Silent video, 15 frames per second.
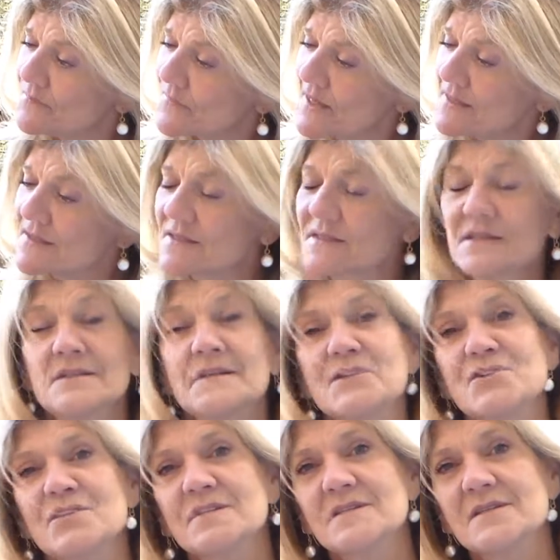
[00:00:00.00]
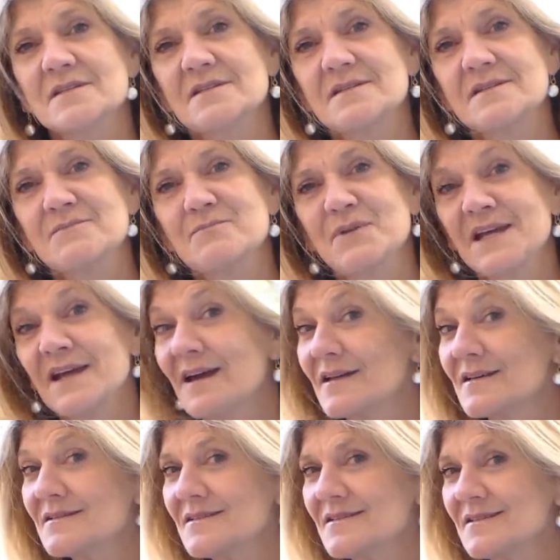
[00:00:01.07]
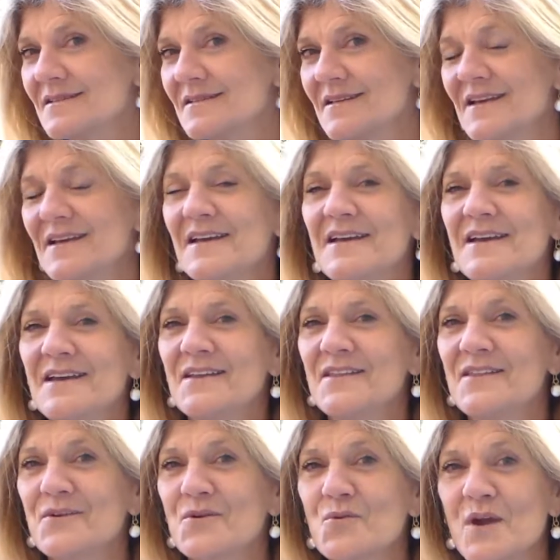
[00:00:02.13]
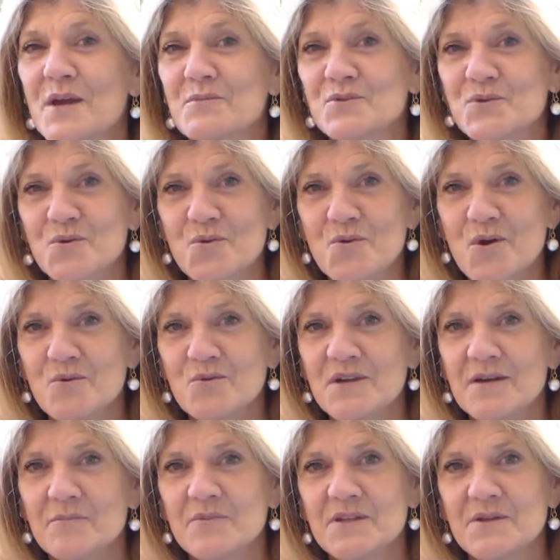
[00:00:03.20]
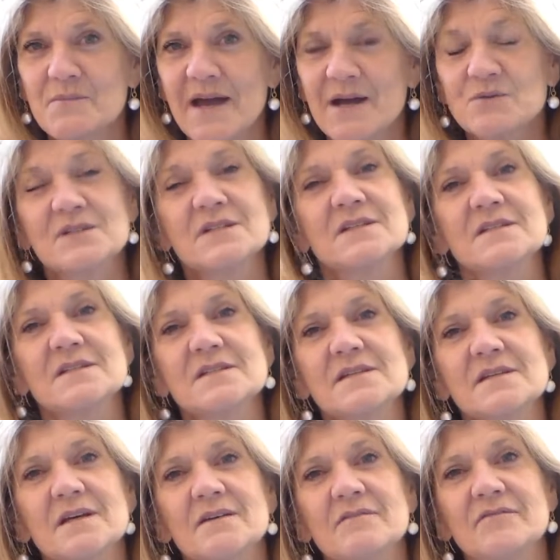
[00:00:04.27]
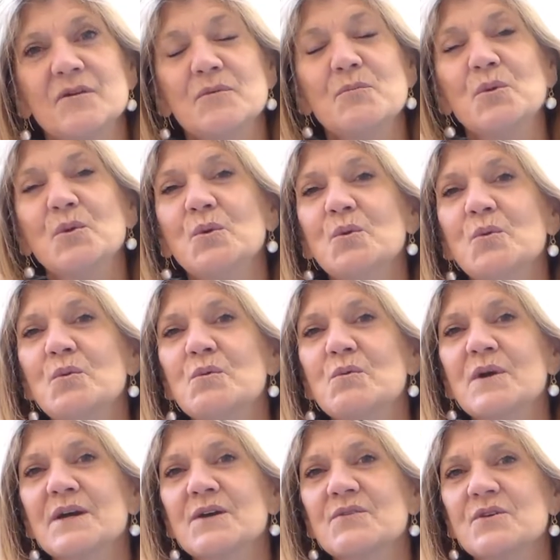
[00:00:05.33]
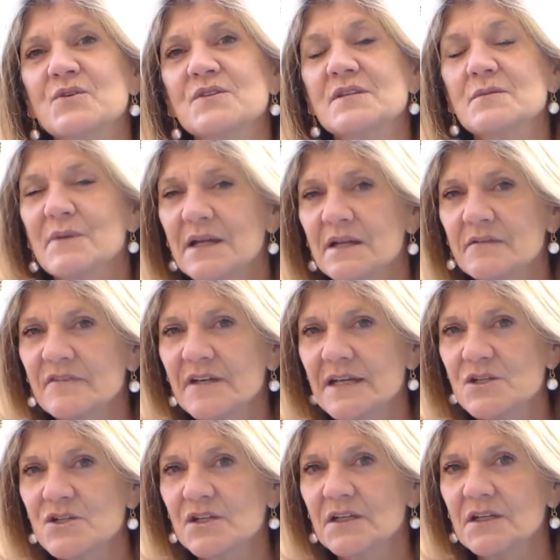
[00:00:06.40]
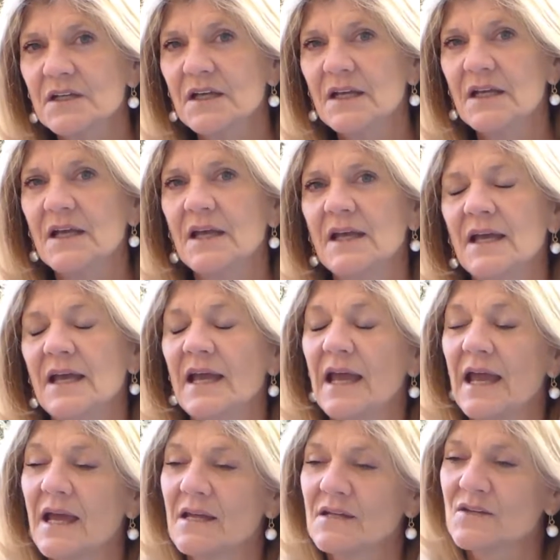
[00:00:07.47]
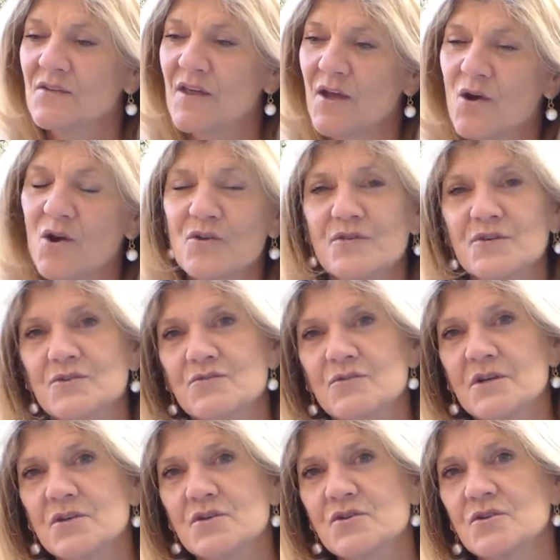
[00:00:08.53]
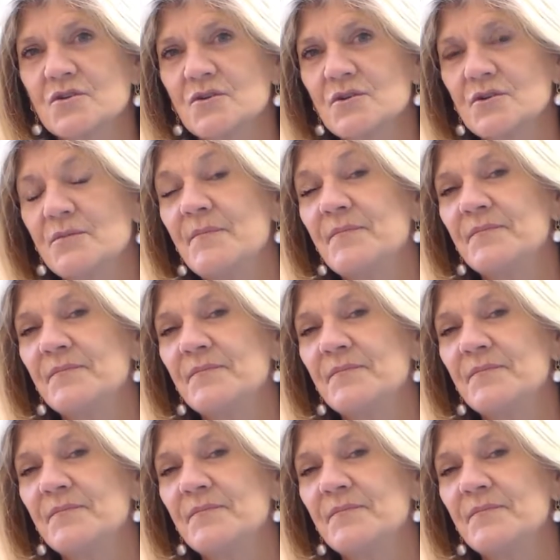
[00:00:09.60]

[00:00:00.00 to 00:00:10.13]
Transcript: it's delicious because the grapes are grown up in the mountains of Limoux, where there's some elevation, and they are the traditional